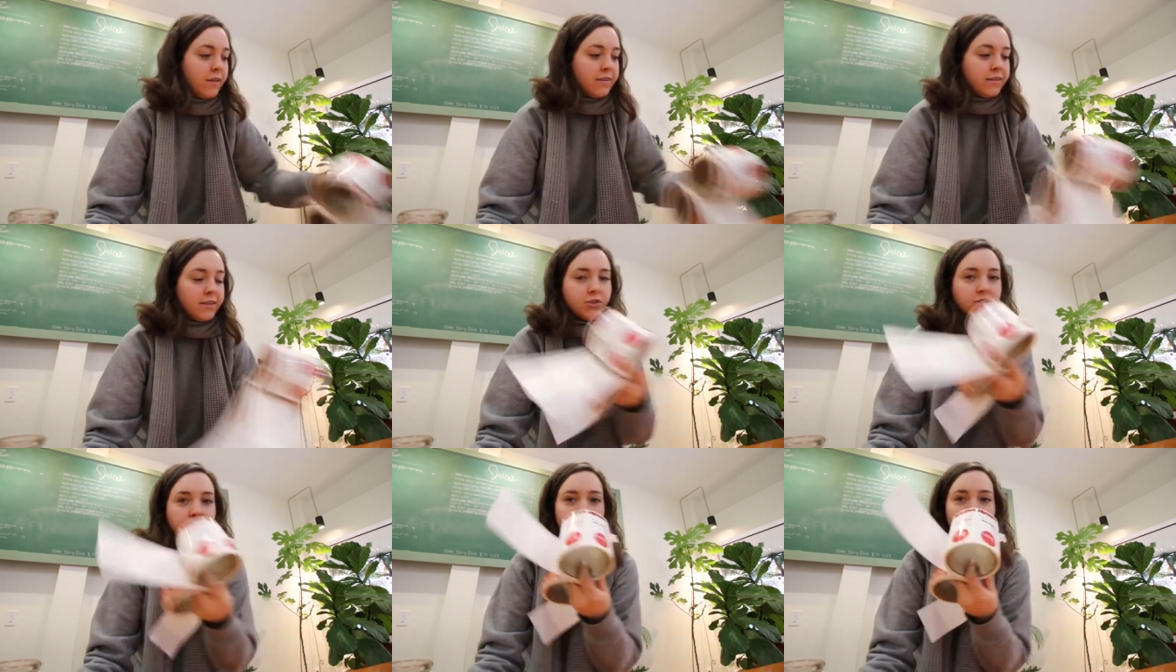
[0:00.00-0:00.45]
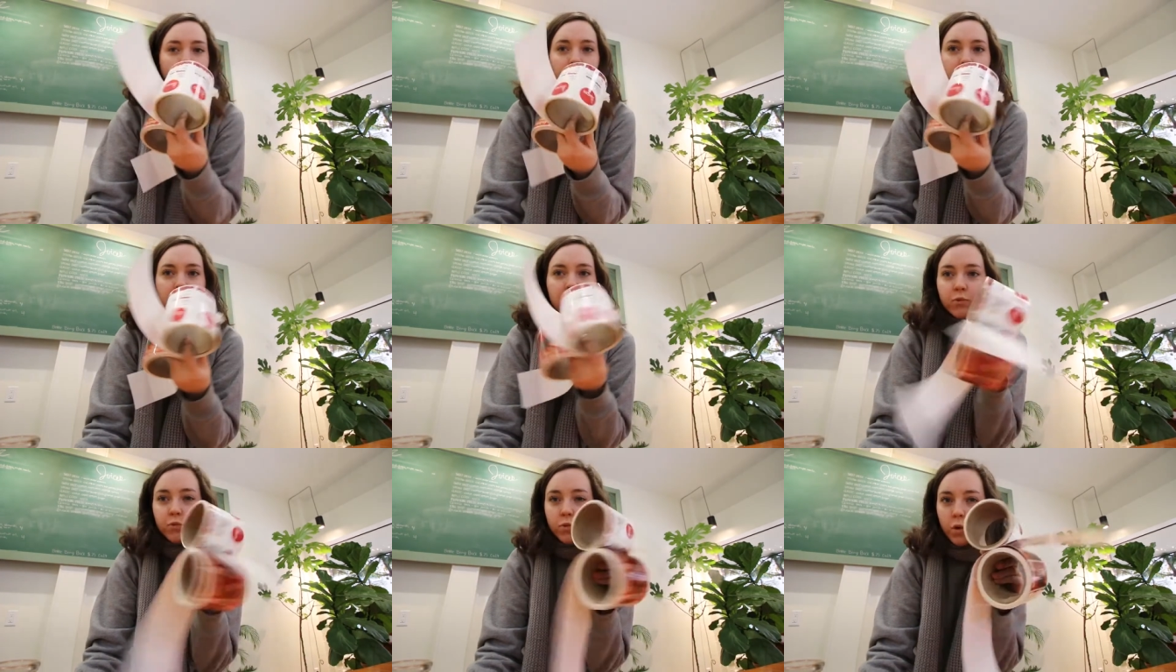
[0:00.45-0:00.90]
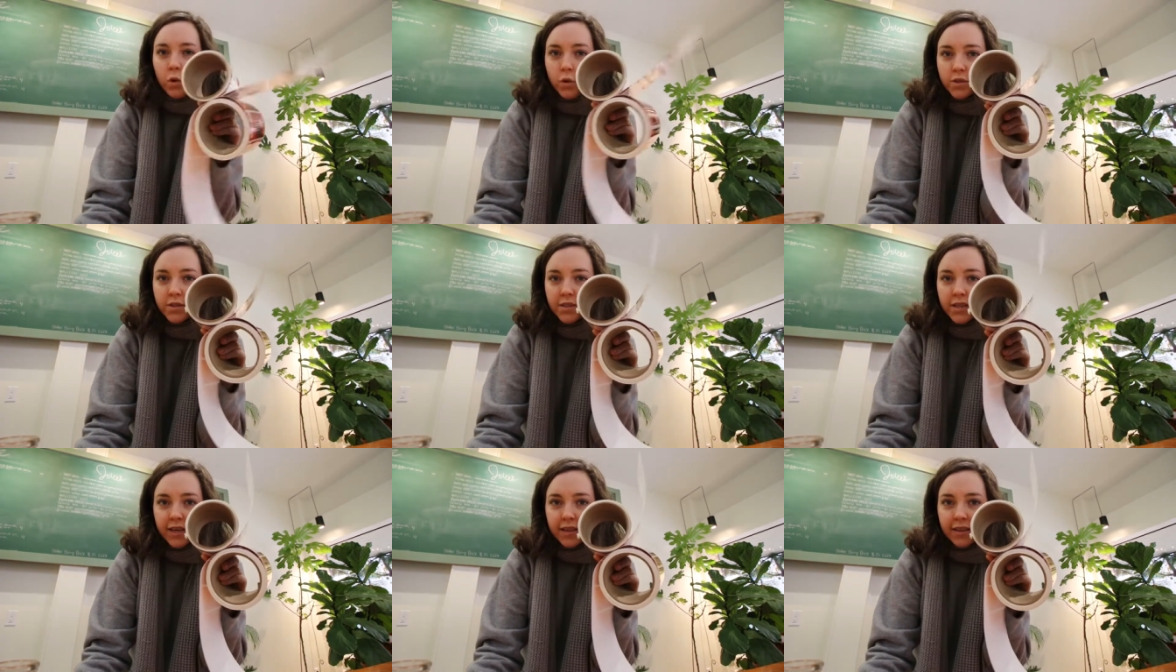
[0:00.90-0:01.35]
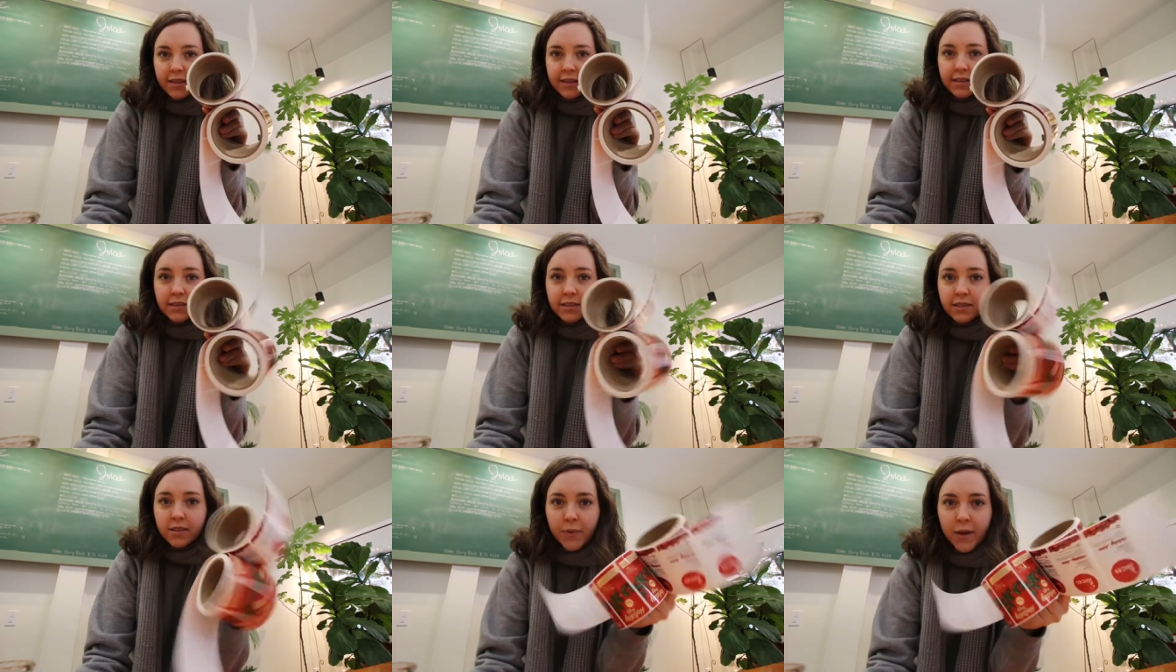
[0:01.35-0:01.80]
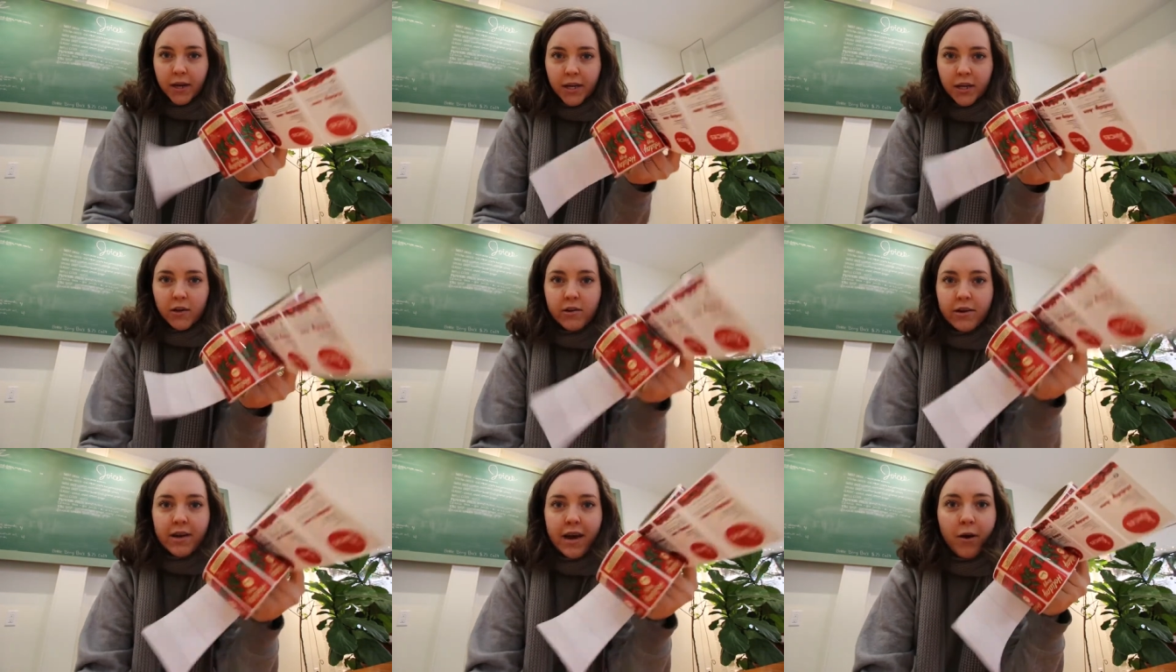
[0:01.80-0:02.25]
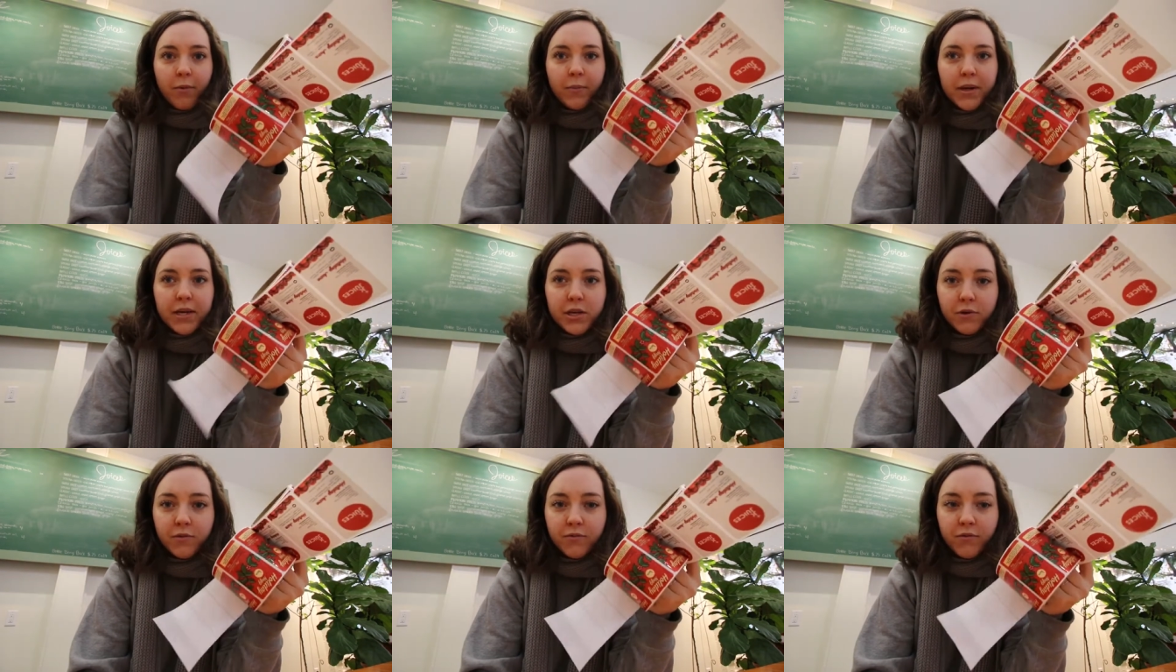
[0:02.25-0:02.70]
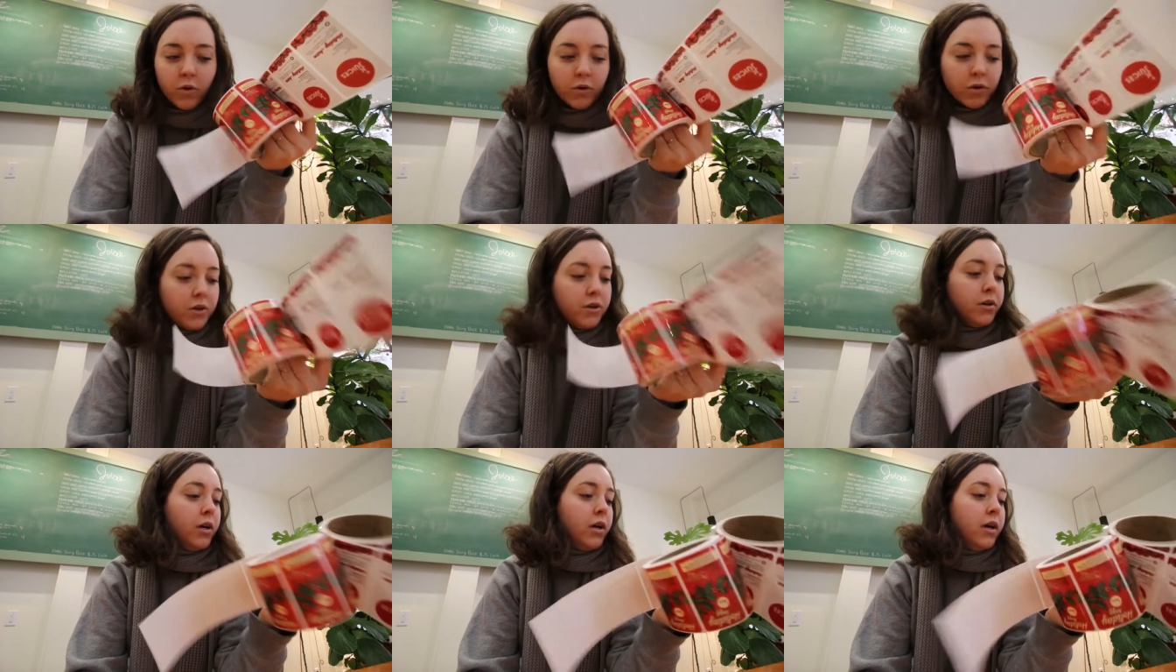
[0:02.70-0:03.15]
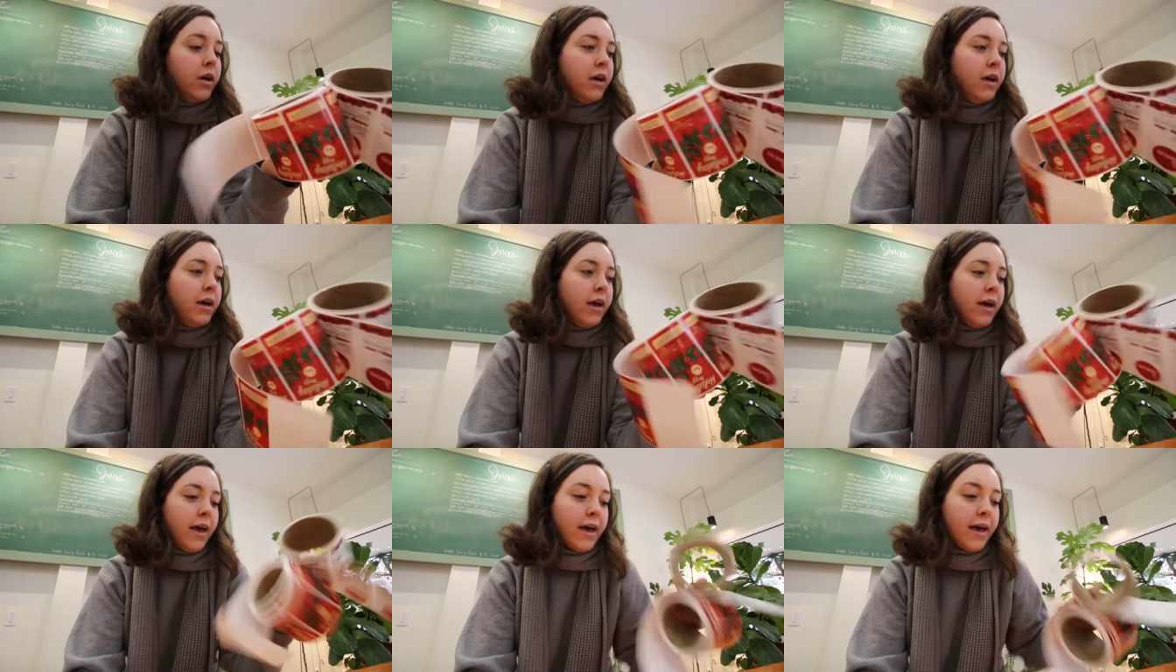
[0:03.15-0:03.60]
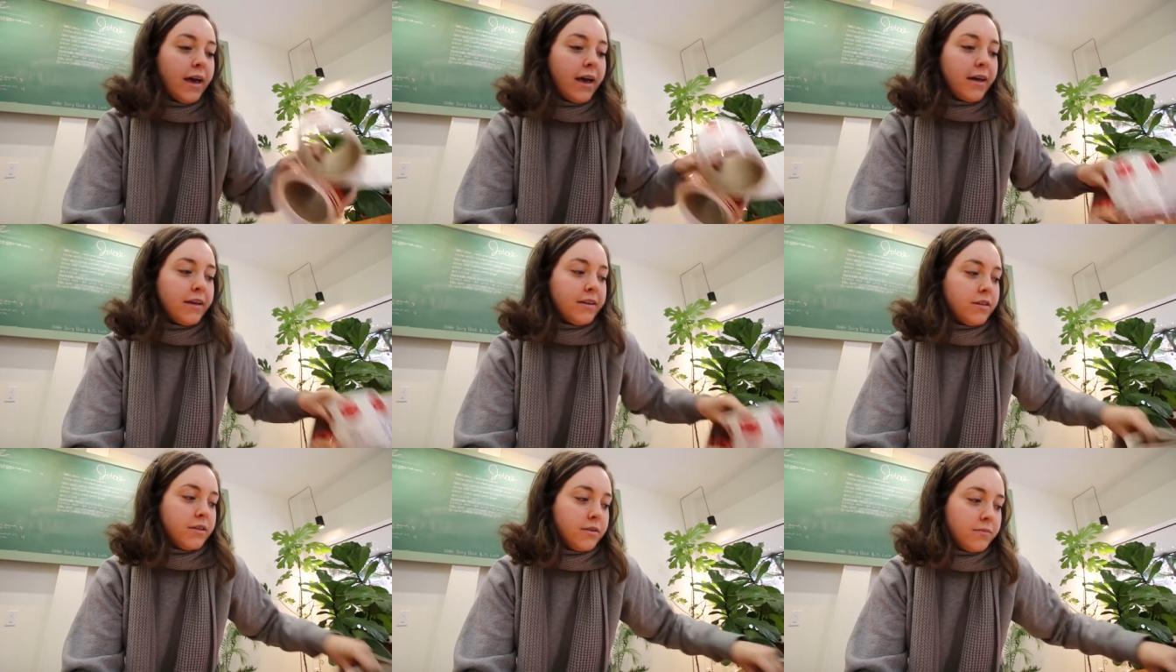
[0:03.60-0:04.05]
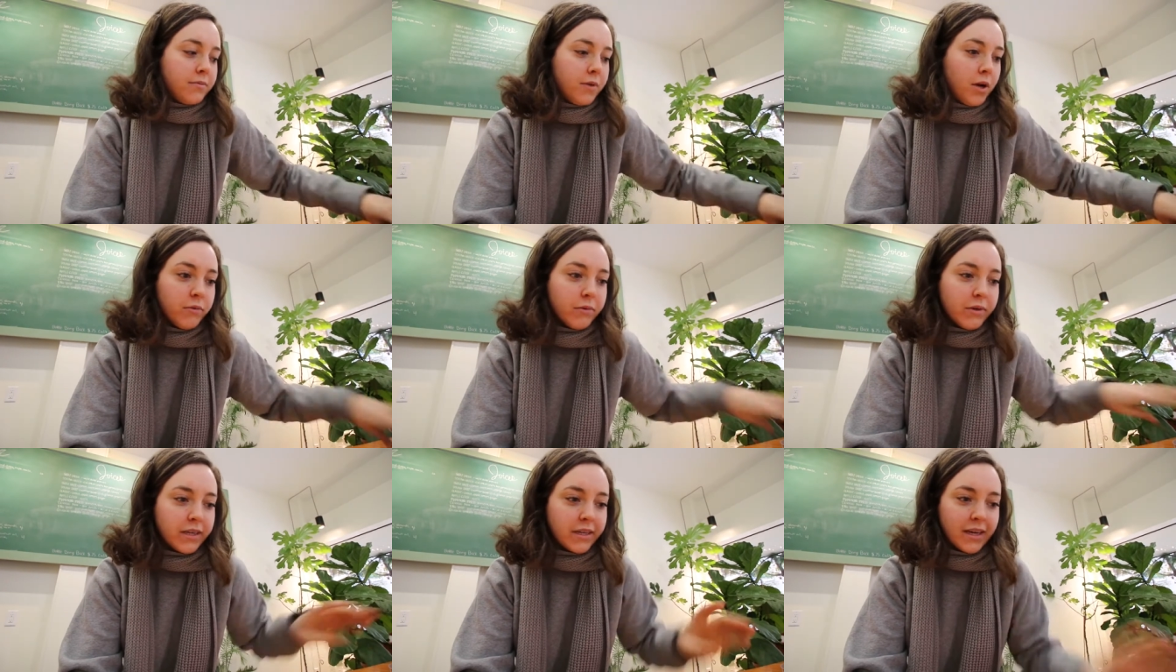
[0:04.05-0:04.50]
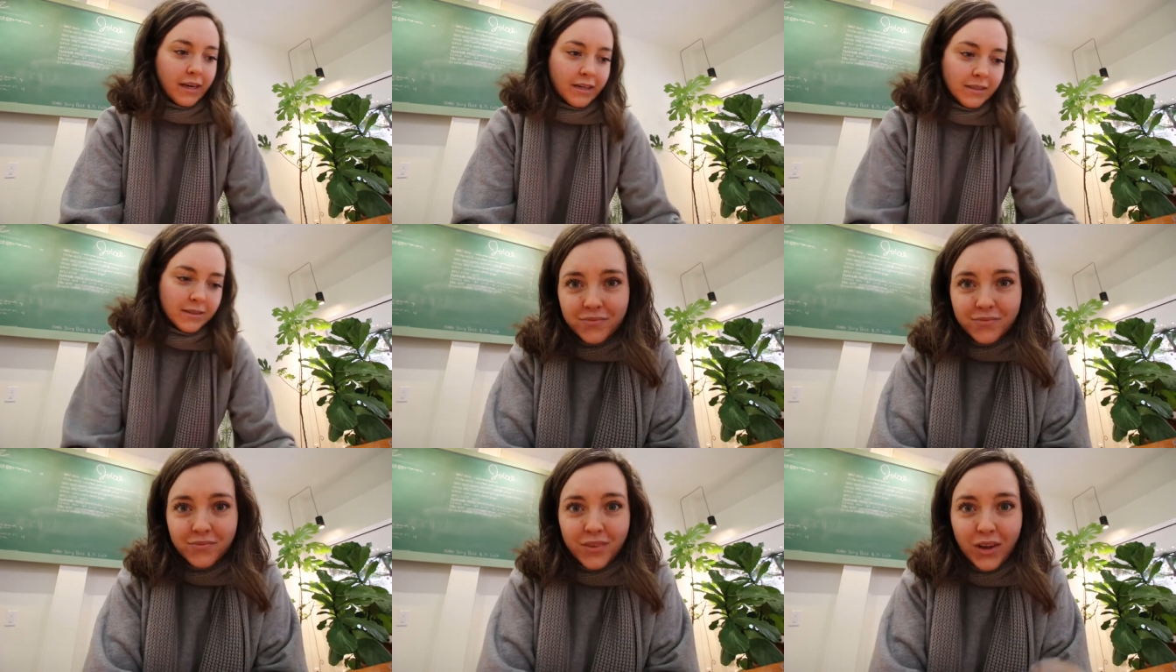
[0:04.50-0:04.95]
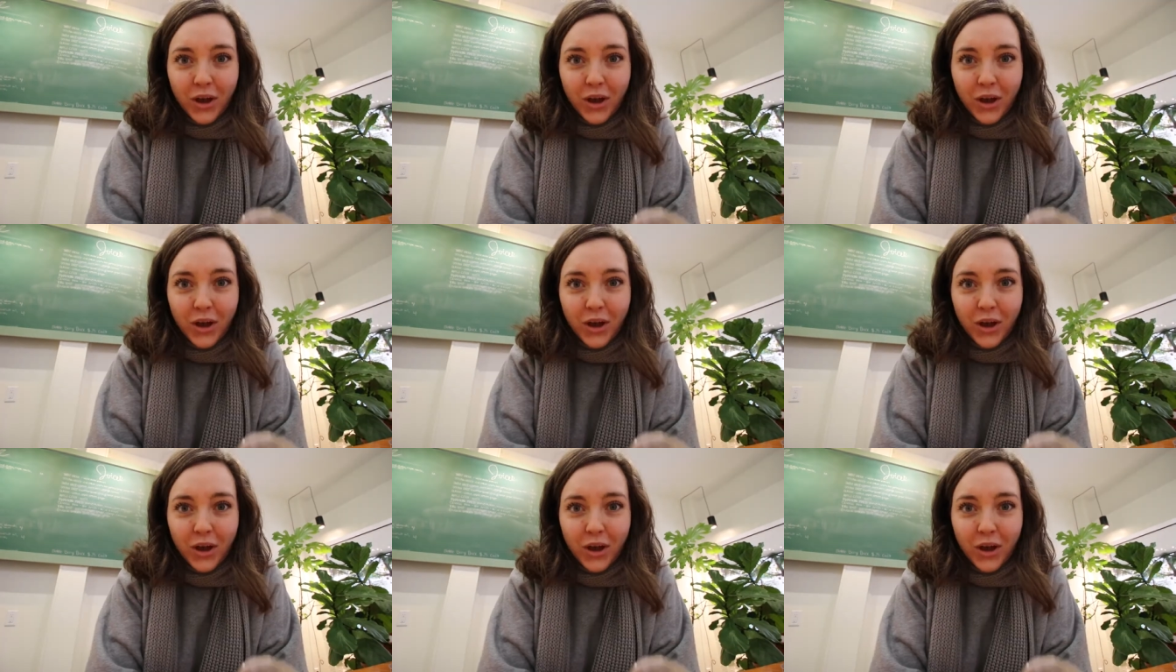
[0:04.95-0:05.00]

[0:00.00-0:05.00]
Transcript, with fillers: They just come in rolls like these, depending on how many you've ordered, and are really nice.